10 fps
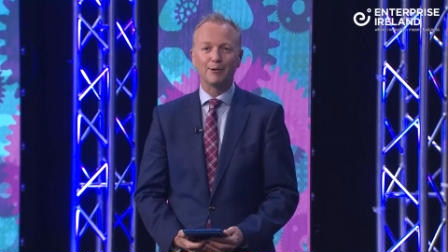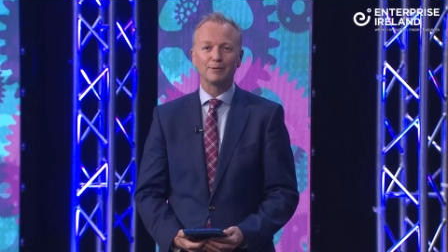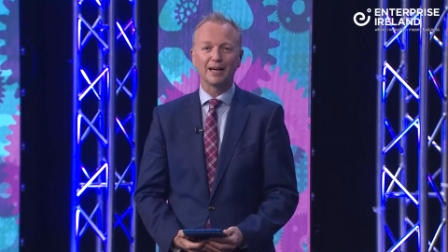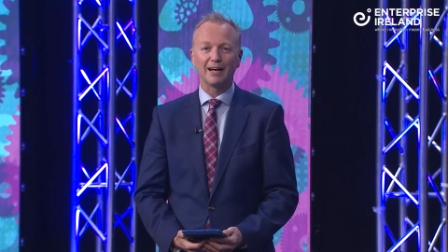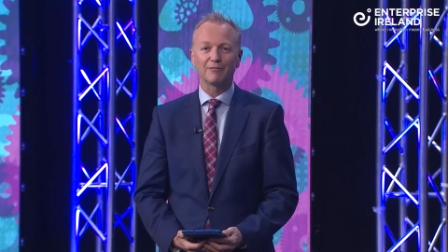on
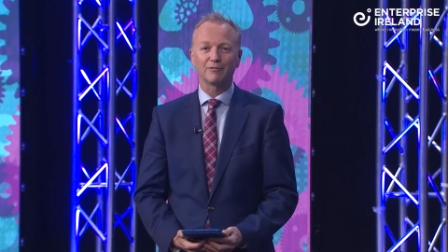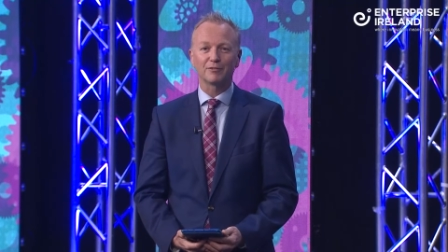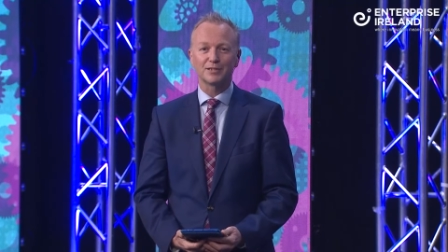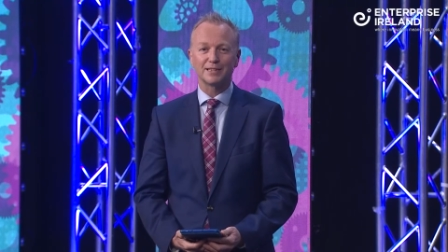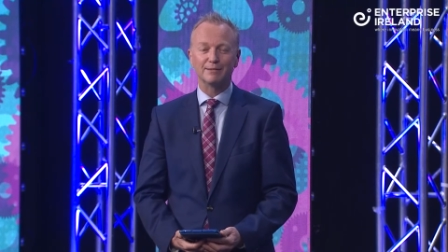behalf of
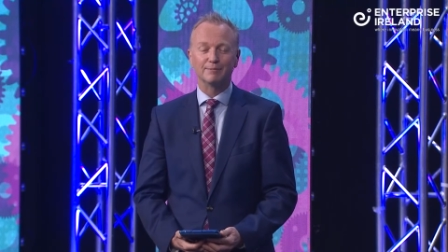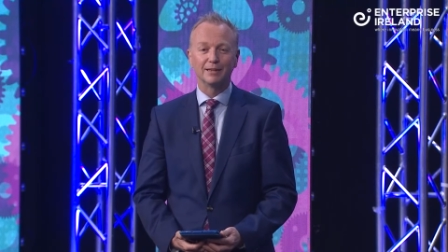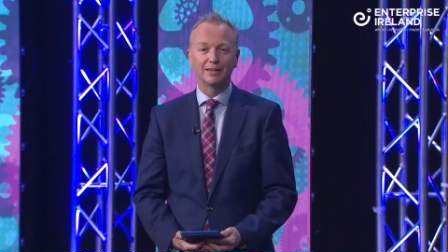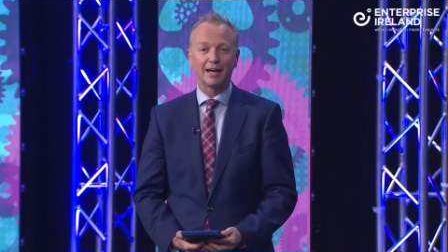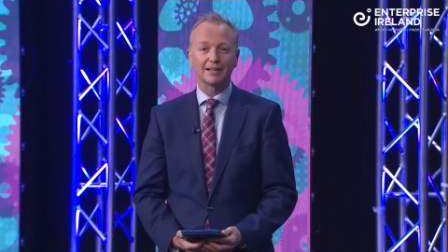her team.
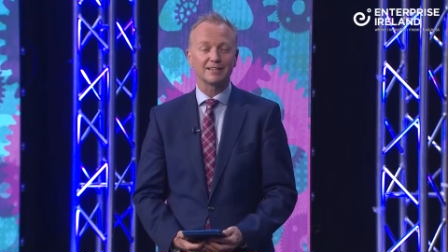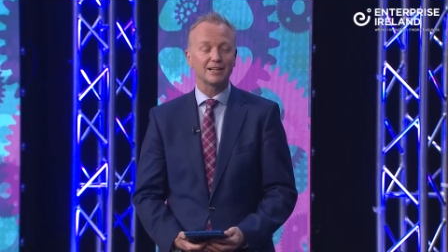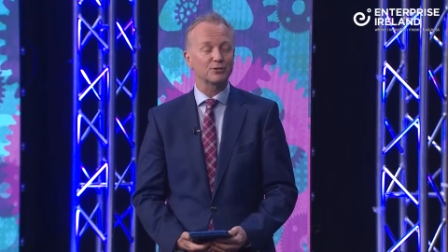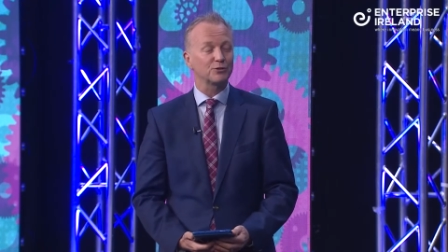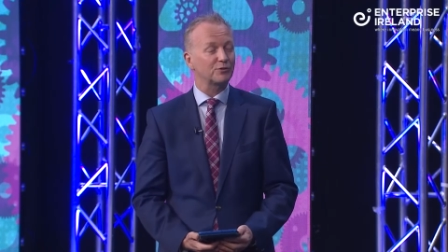
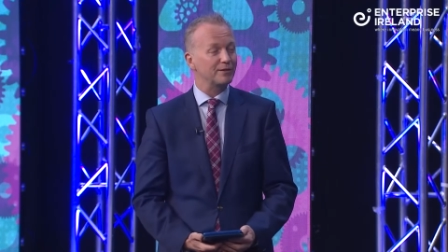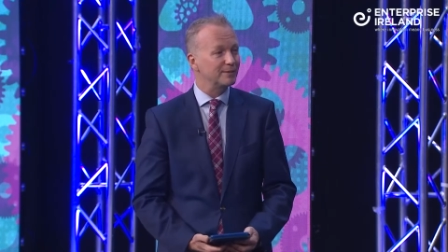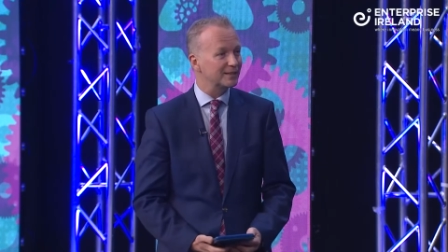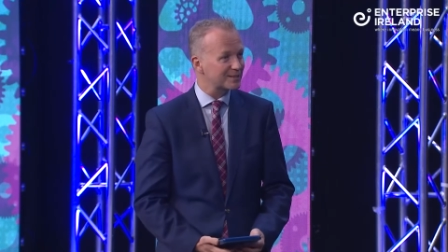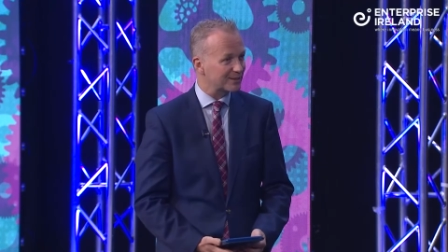Antoinette, your three
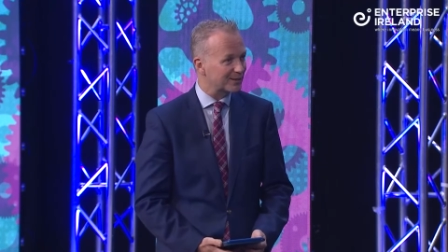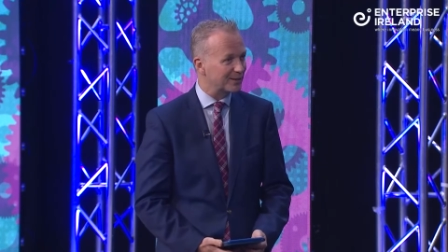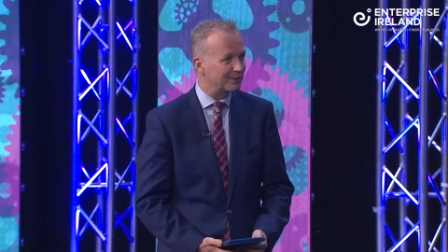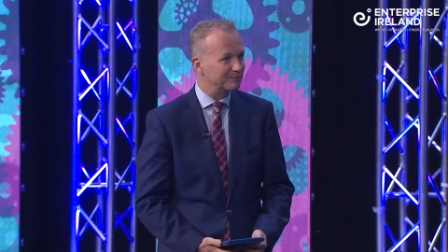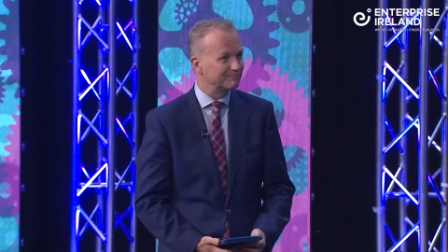minutes start
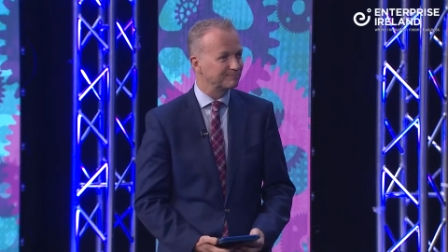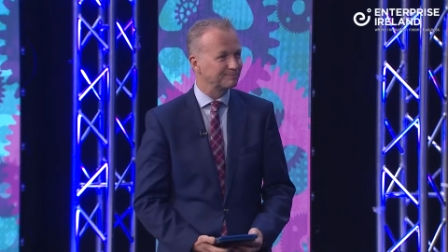now.